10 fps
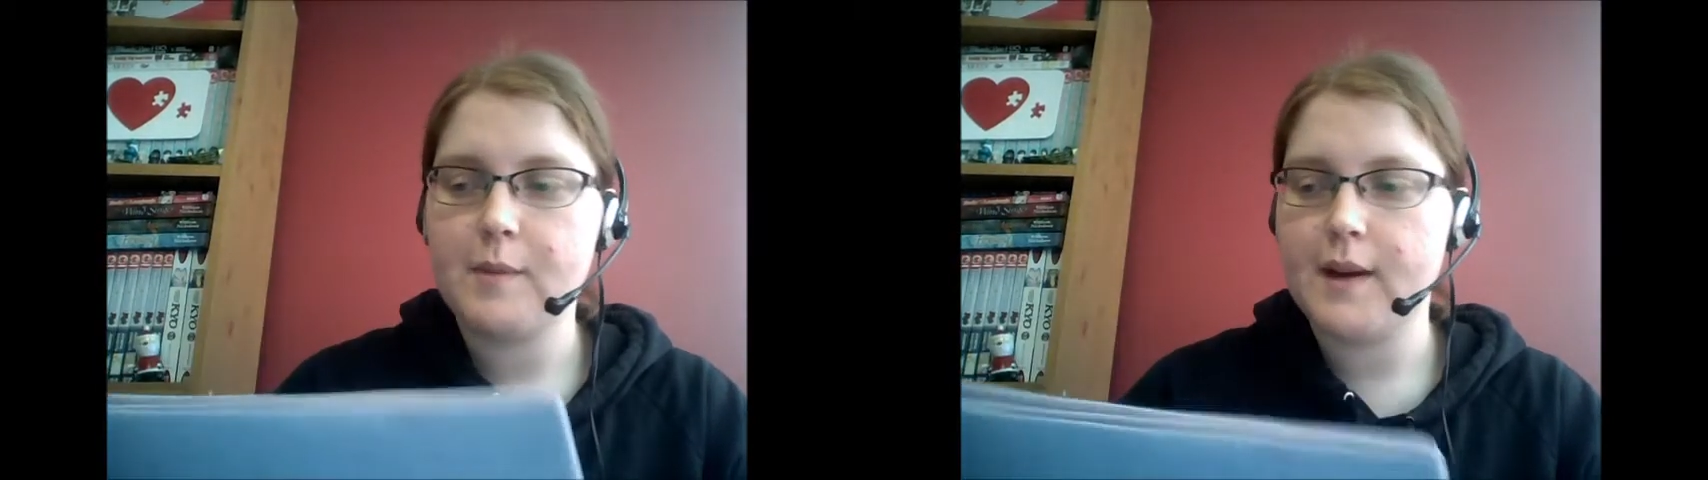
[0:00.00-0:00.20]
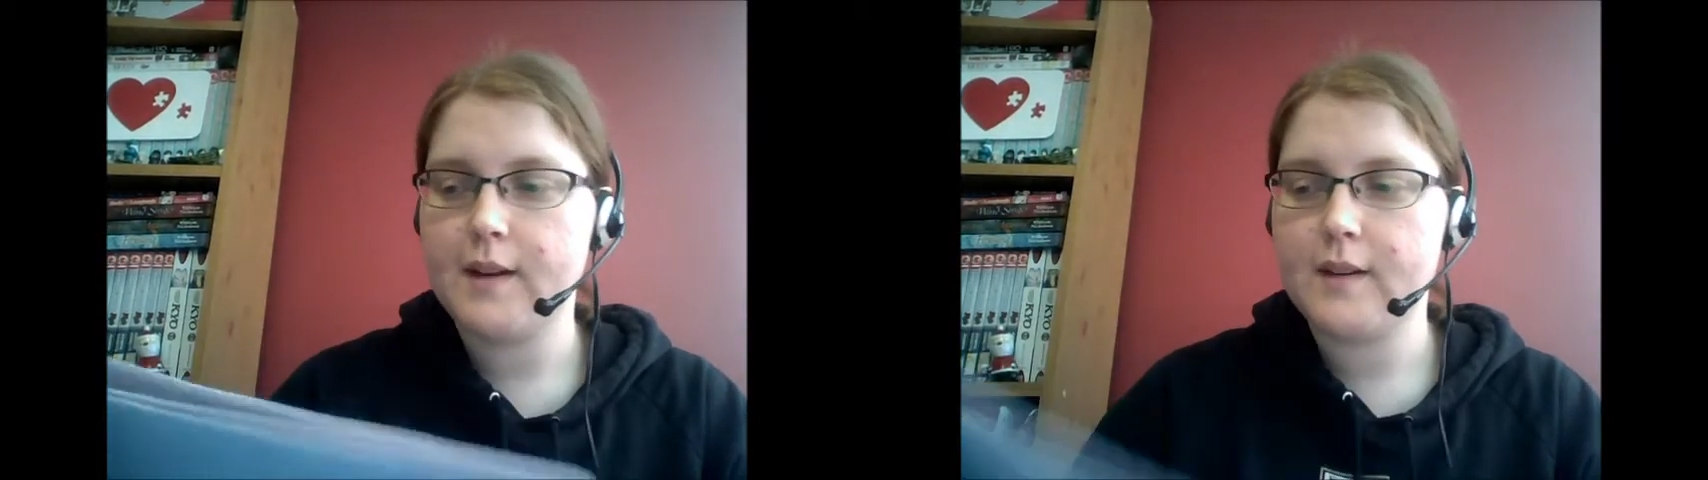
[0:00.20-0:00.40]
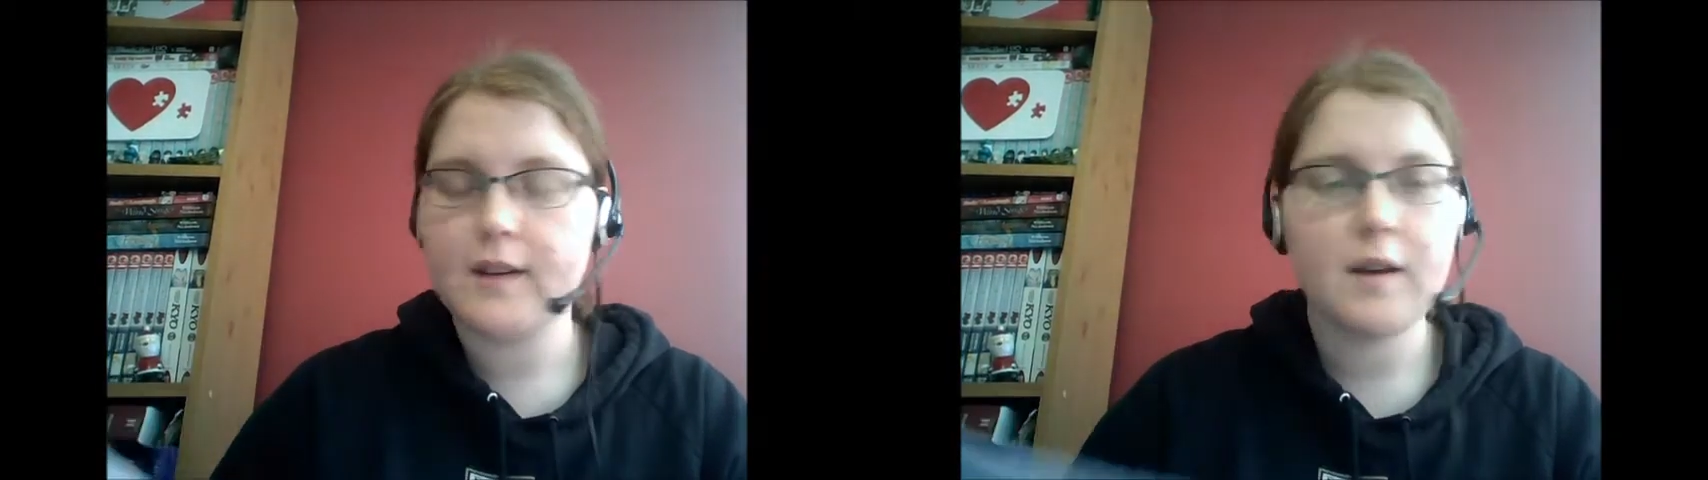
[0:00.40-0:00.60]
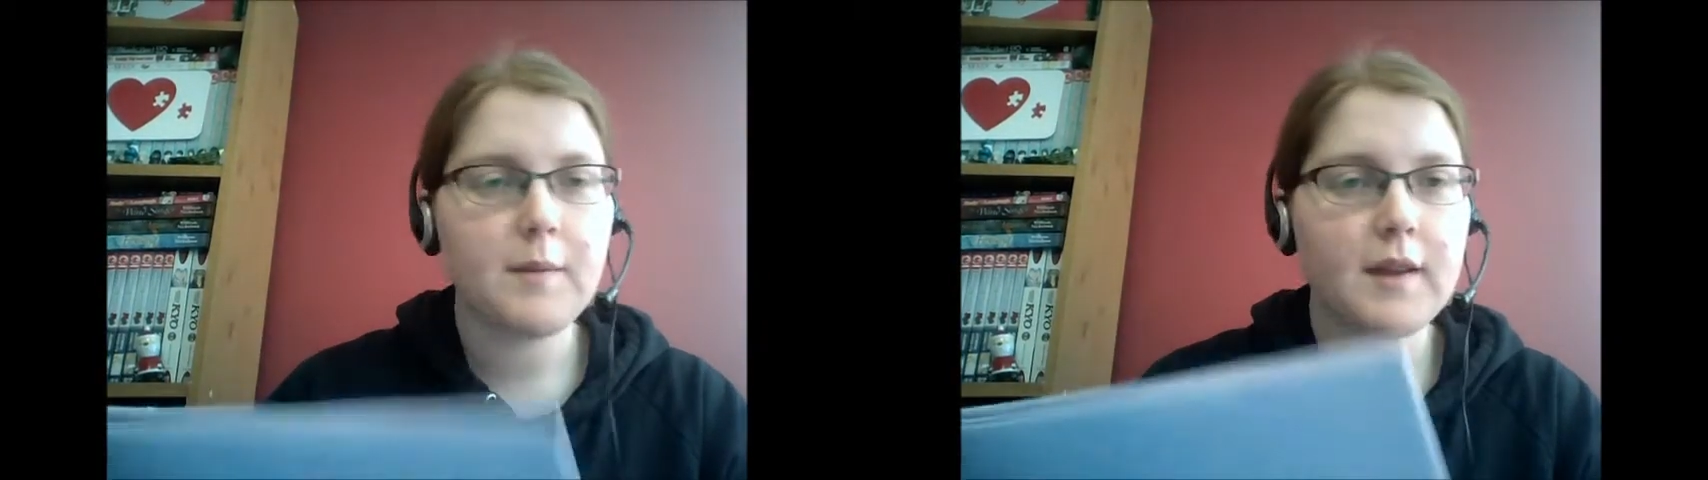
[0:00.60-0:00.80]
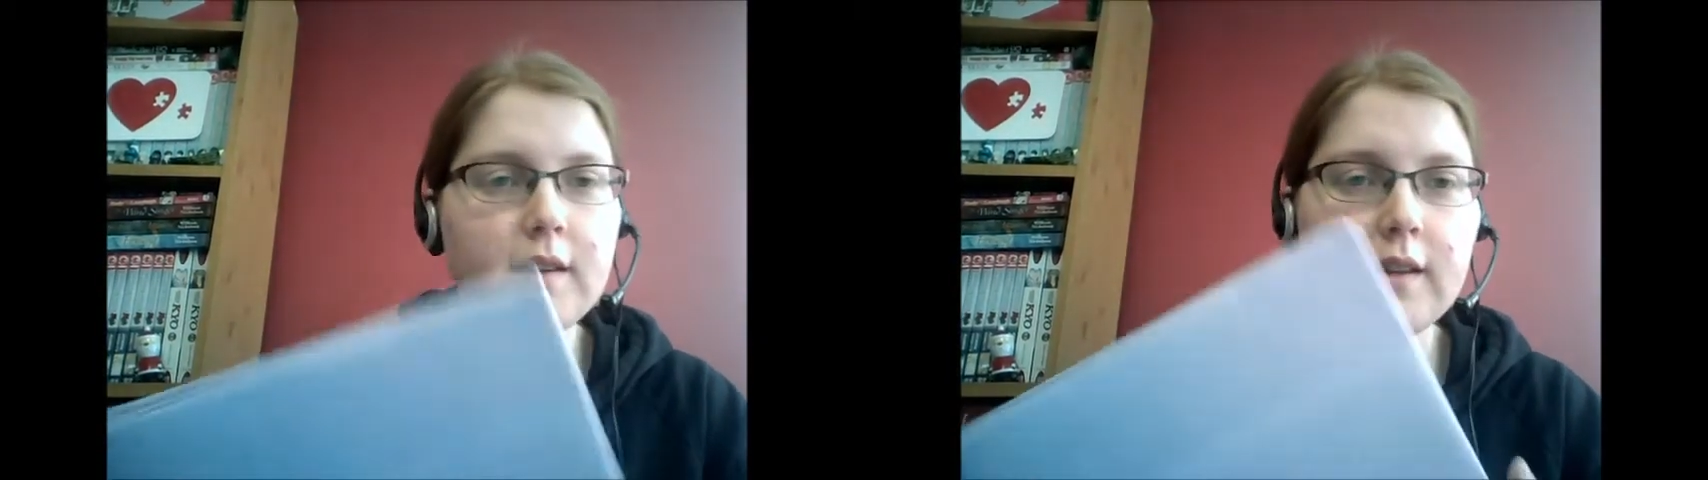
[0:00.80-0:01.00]
but
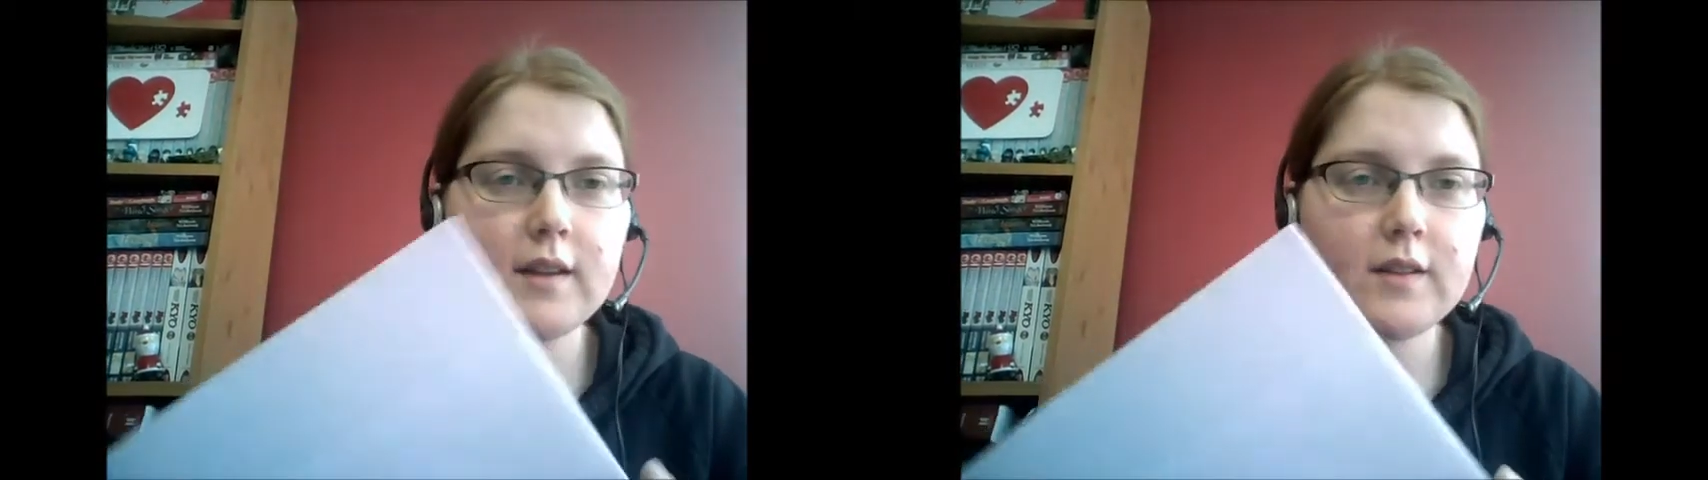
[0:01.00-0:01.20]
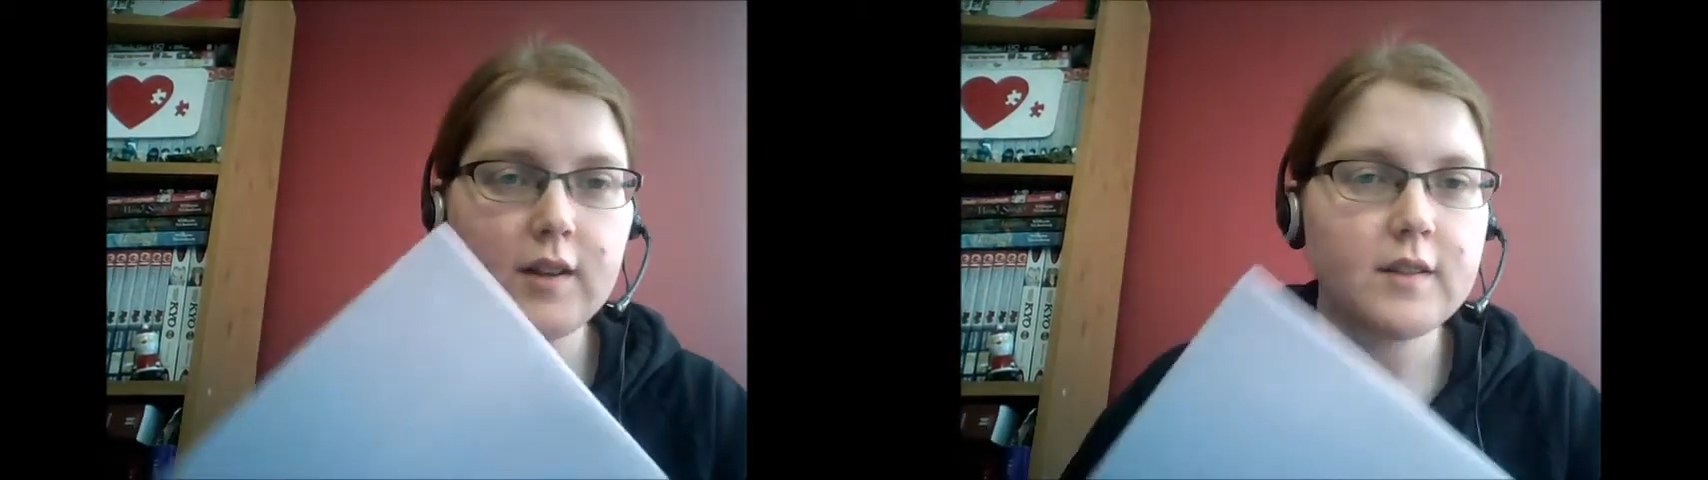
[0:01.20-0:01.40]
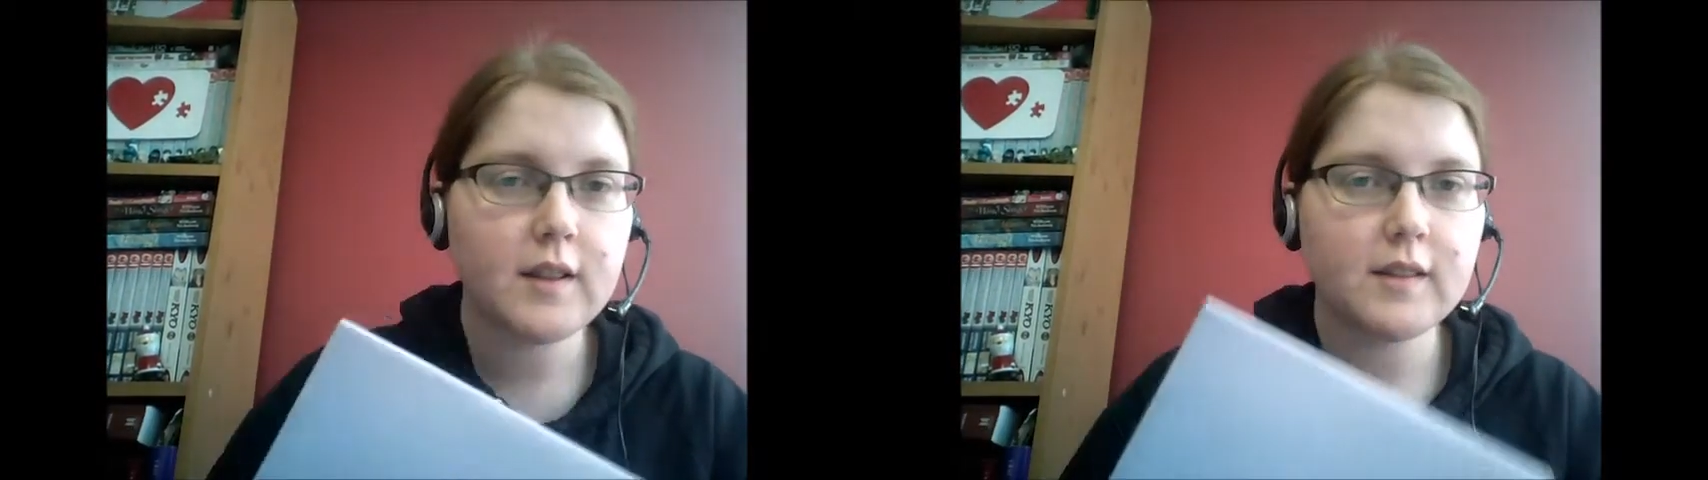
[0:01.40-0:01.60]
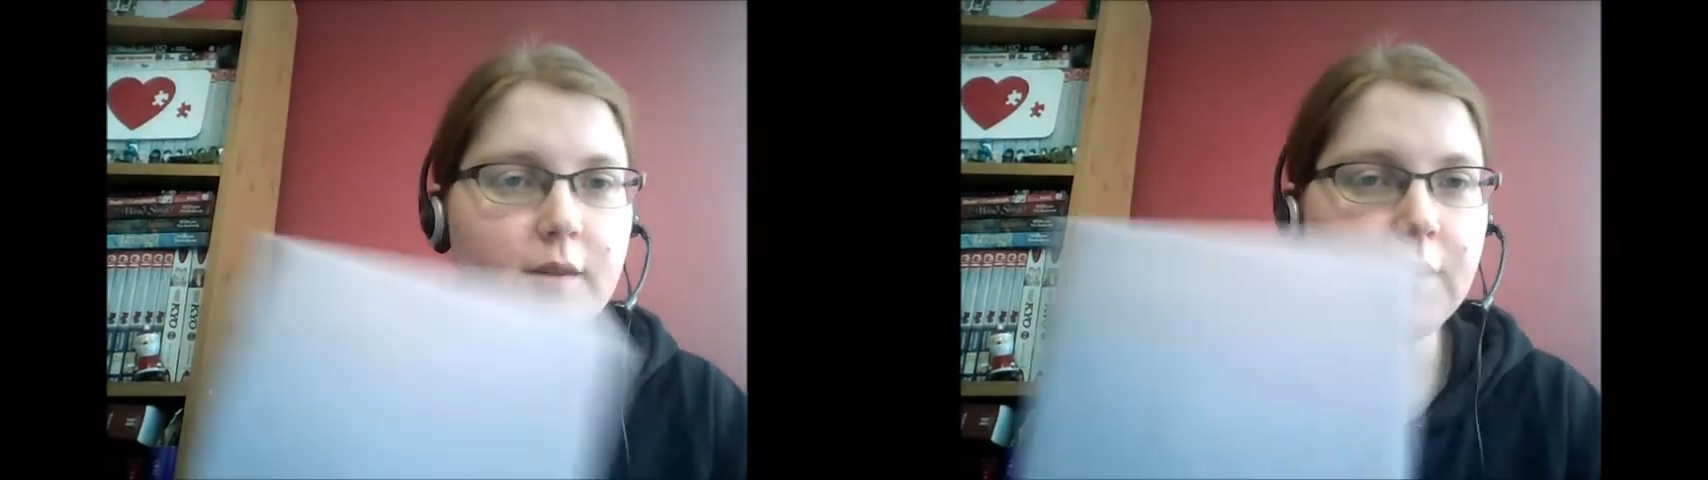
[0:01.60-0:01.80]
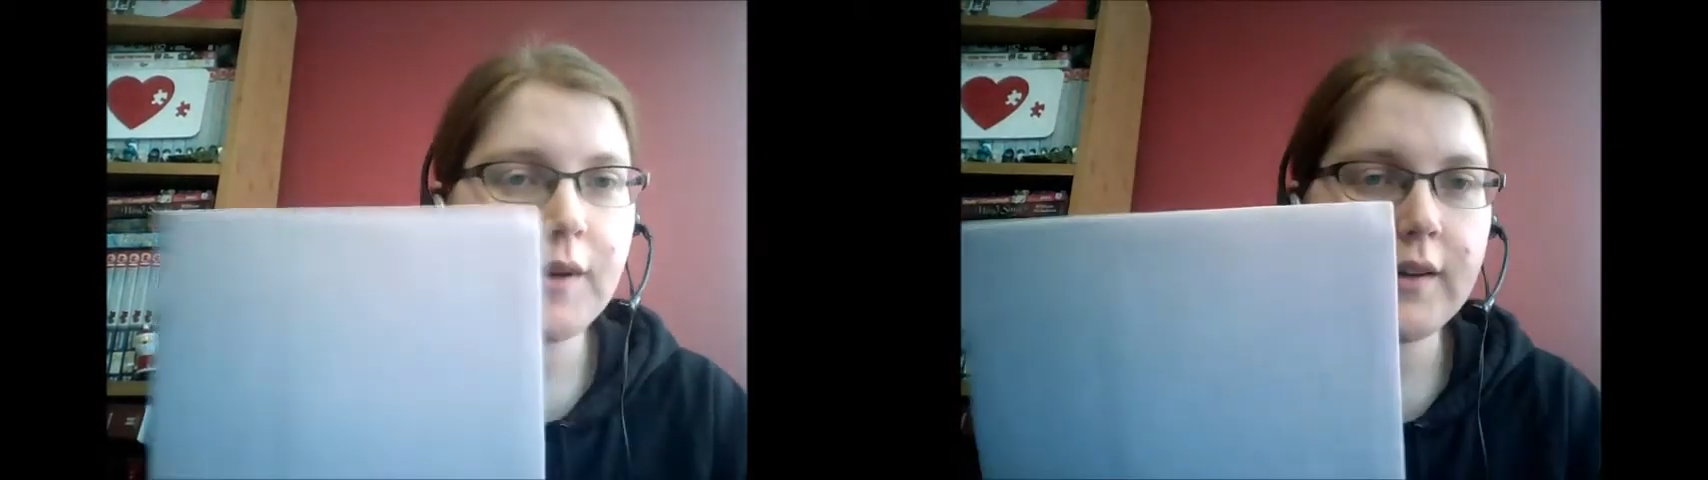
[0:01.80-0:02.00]
it'd be interesting
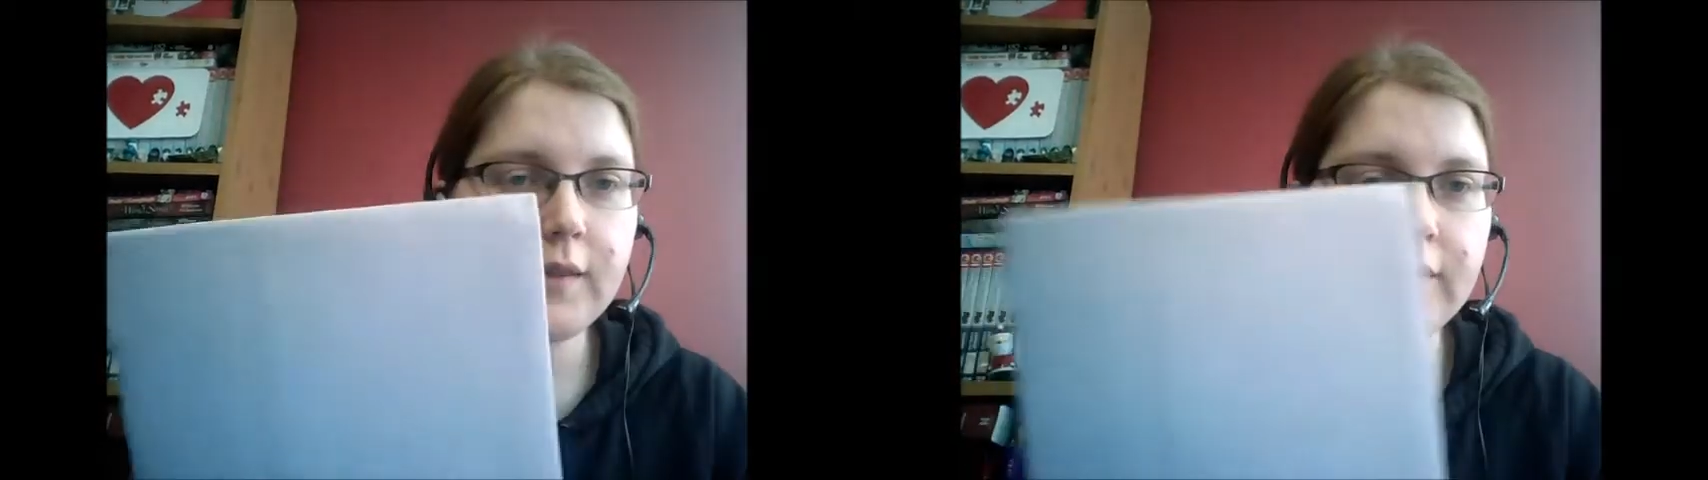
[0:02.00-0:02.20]
to work with,